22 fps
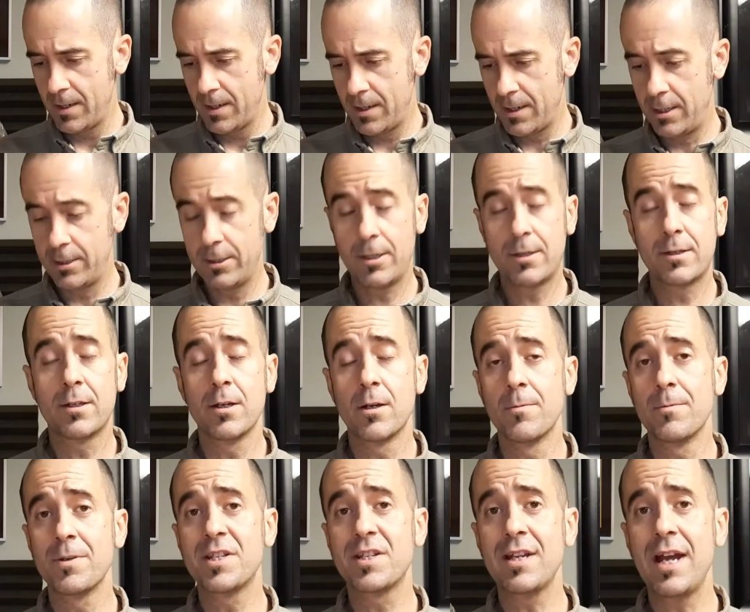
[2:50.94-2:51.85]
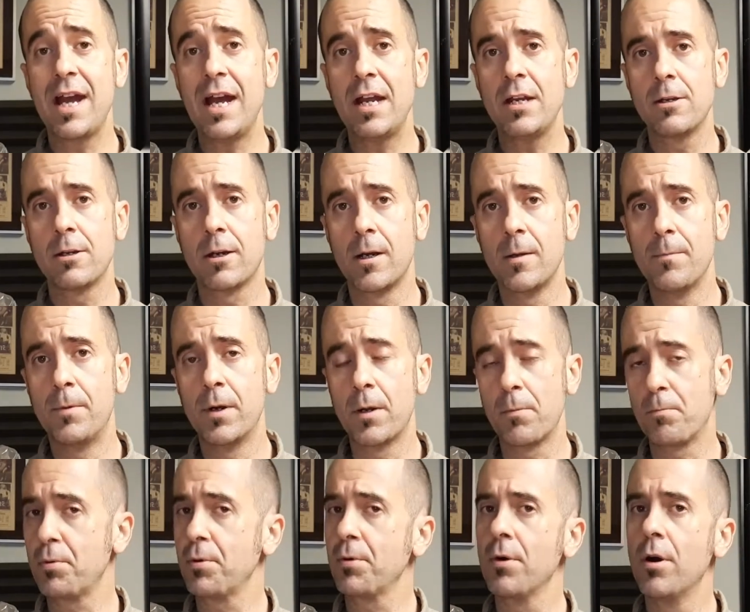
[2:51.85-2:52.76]
On the thermostat, you're going to put a
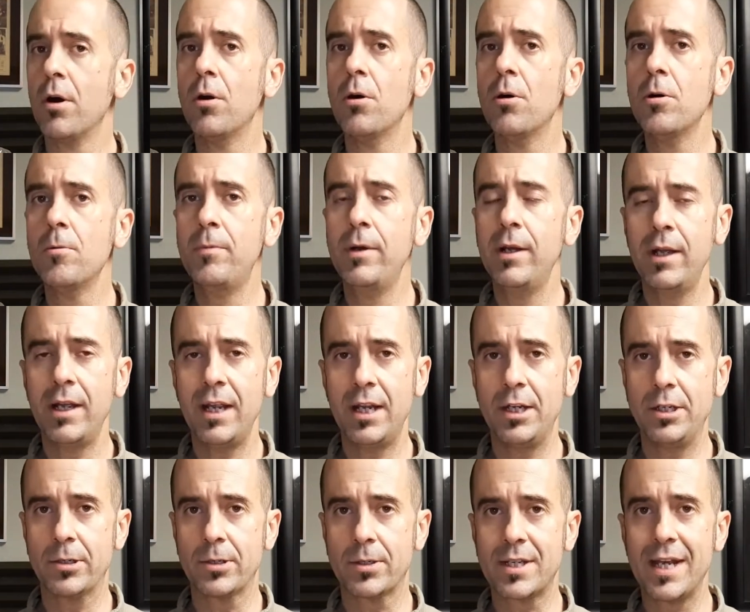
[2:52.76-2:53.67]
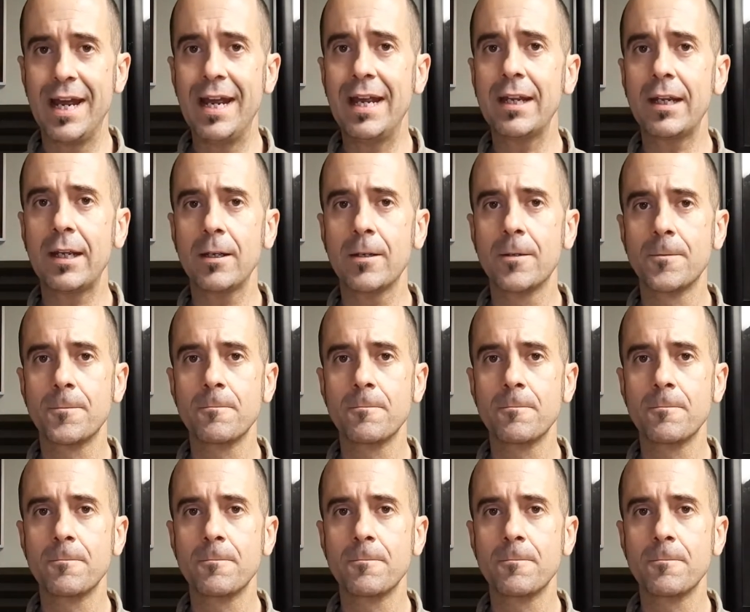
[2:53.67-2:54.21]
probe in your tank.